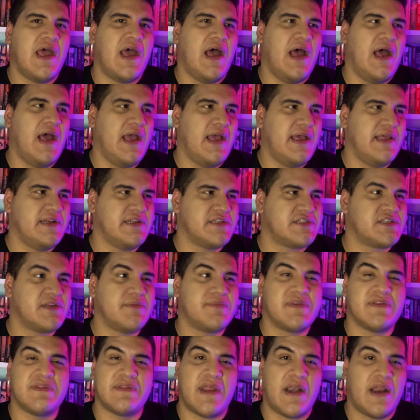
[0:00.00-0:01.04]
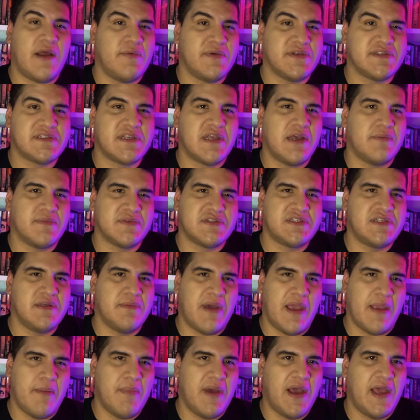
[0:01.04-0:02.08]
and it's something that always comes to
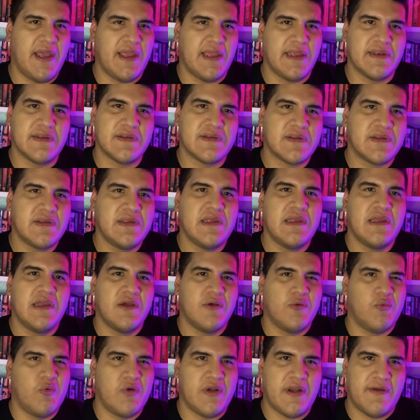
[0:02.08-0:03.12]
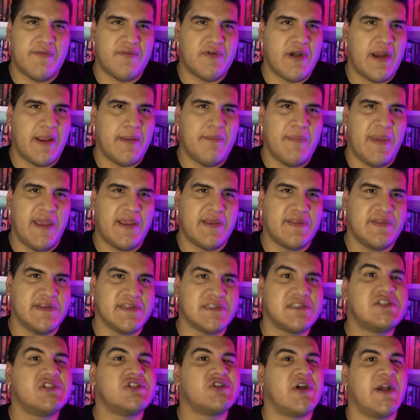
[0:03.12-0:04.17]
my mind whenever I make
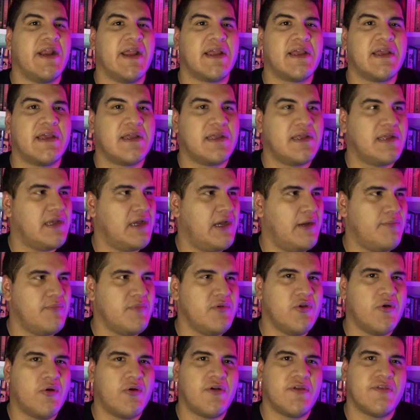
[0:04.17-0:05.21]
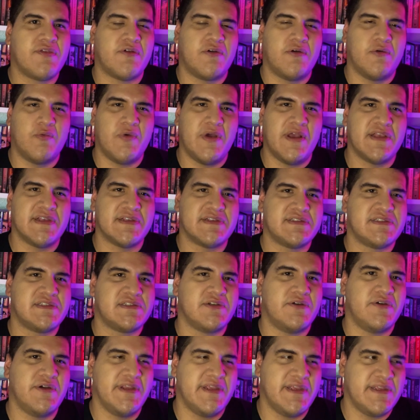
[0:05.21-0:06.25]
this trek up north or west
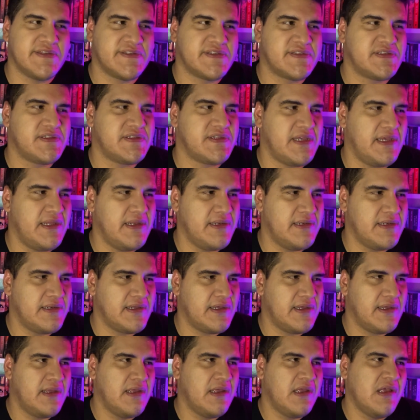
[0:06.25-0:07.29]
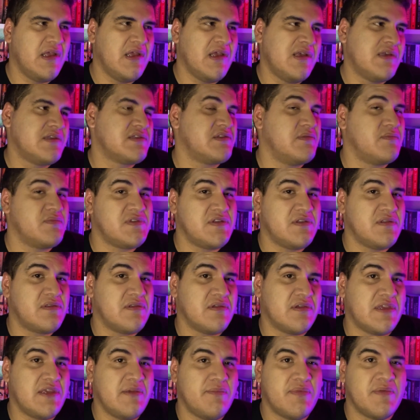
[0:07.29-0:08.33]
or east, and something
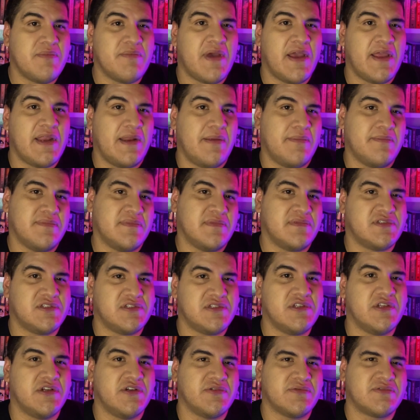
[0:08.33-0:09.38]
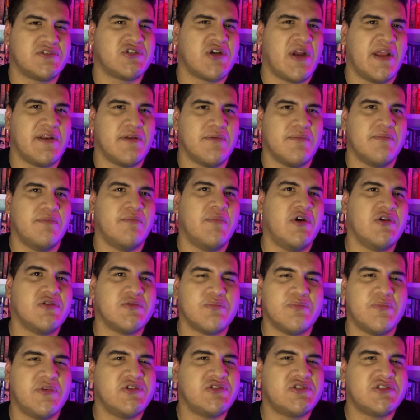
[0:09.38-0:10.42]
to keep in mind. I'm, you know, trying to,
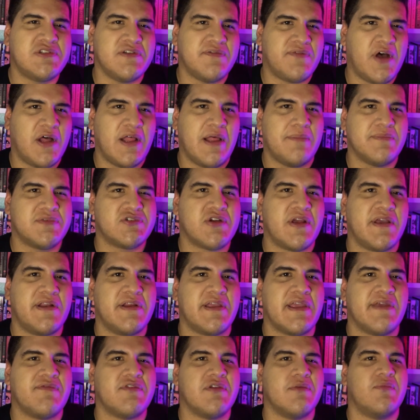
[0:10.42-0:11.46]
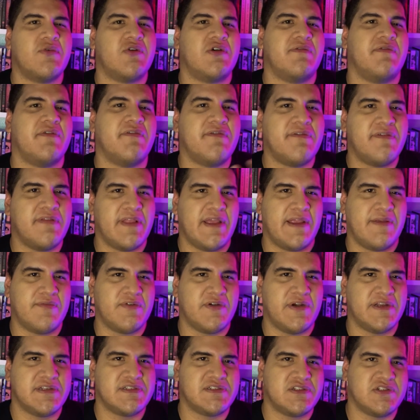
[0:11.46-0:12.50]
most of all, I'm trying to give you more of a
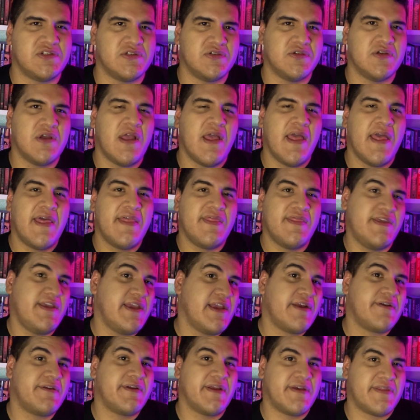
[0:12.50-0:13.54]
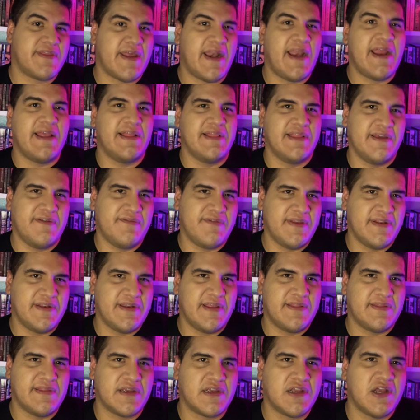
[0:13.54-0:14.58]
flavor as to the area that I live in
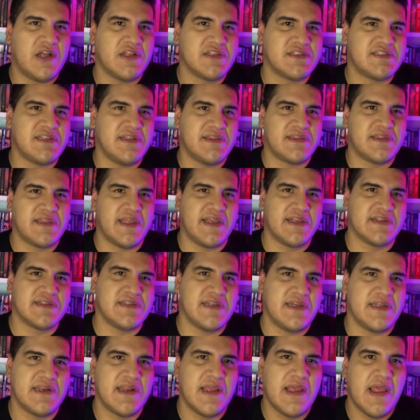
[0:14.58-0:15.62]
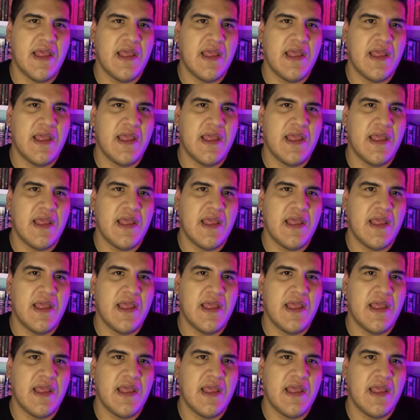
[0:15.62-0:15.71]
and the constant things that